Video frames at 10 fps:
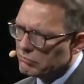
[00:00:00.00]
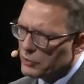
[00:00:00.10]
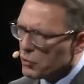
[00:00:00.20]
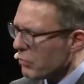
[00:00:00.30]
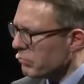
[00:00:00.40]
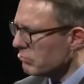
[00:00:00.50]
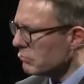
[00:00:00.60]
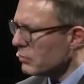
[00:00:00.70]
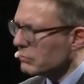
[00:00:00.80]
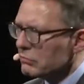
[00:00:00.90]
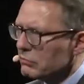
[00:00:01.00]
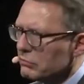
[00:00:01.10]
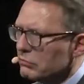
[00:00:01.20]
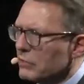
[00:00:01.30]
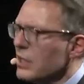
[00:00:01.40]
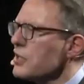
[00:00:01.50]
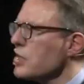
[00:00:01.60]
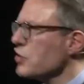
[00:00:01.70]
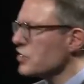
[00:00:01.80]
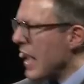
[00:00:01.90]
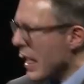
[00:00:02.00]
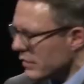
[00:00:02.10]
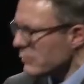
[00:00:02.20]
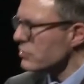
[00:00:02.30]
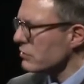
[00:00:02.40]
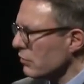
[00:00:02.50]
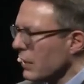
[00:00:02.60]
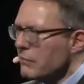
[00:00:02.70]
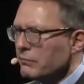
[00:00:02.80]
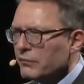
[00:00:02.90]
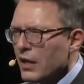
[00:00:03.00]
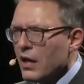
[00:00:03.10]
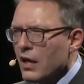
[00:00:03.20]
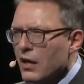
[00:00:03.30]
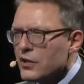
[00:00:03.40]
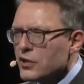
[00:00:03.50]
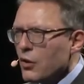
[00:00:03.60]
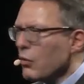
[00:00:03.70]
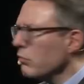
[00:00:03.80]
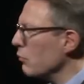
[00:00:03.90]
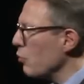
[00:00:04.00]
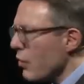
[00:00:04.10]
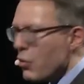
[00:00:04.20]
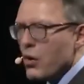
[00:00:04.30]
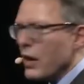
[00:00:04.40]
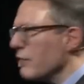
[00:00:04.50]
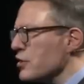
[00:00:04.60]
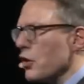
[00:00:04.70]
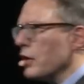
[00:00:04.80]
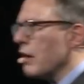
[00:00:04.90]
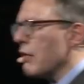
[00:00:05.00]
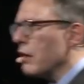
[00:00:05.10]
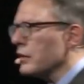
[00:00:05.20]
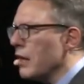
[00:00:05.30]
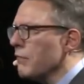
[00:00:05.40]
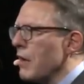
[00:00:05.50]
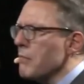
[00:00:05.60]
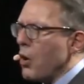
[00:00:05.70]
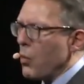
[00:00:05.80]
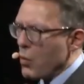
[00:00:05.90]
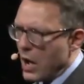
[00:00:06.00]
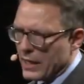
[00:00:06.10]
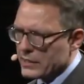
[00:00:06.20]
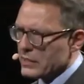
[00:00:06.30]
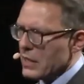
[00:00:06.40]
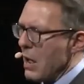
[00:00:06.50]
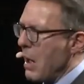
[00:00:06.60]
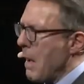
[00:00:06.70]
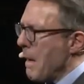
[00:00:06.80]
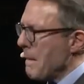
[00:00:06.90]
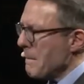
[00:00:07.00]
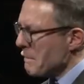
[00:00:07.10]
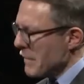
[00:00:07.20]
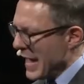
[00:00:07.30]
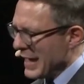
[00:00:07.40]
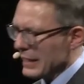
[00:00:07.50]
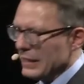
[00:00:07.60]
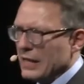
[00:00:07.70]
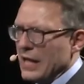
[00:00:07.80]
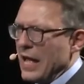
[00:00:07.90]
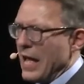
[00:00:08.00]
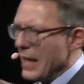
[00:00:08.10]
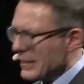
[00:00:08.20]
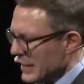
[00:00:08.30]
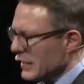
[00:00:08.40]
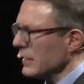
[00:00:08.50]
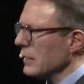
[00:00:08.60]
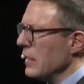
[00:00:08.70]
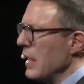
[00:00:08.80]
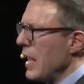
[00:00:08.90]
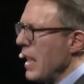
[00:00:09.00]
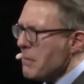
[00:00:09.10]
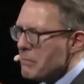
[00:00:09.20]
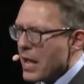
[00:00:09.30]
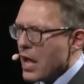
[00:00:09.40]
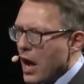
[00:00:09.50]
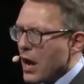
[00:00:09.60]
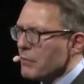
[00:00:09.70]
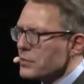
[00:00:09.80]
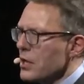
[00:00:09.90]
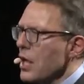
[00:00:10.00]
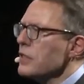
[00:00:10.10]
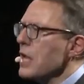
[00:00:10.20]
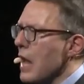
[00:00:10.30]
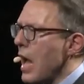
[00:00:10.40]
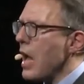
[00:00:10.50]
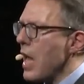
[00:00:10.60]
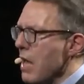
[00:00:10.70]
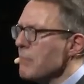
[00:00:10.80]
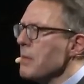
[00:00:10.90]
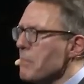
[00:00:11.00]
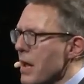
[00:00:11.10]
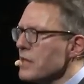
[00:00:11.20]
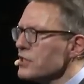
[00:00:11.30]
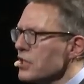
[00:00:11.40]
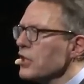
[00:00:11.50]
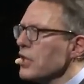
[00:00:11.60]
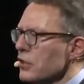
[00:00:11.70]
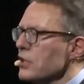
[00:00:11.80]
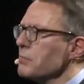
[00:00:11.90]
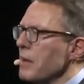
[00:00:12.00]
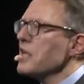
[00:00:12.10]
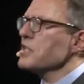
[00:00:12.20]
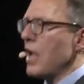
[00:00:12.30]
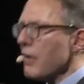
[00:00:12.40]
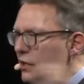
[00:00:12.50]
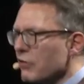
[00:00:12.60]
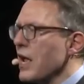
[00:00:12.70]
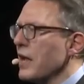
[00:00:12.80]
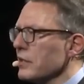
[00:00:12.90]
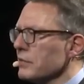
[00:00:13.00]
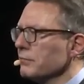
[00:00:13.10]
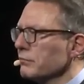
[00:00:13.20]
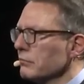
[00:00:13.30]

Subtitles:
Europe, well, let's say just Athens, okay? So wherever is going around, if I'm white, male, Athenian, and bear arms, then I am the best thing that this planet has ever created.